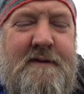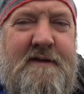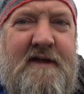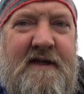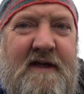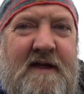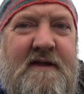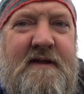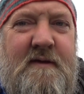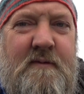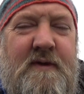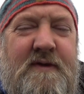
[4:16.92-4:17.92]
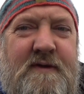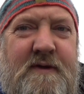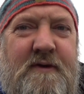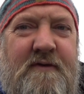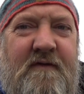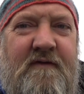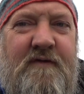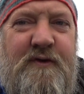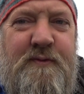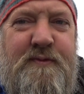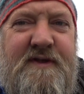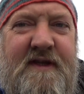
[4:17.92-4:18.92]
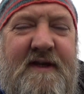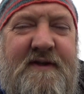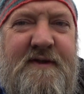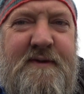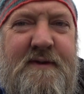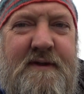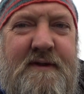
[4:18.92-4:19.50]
connecting with your full potential.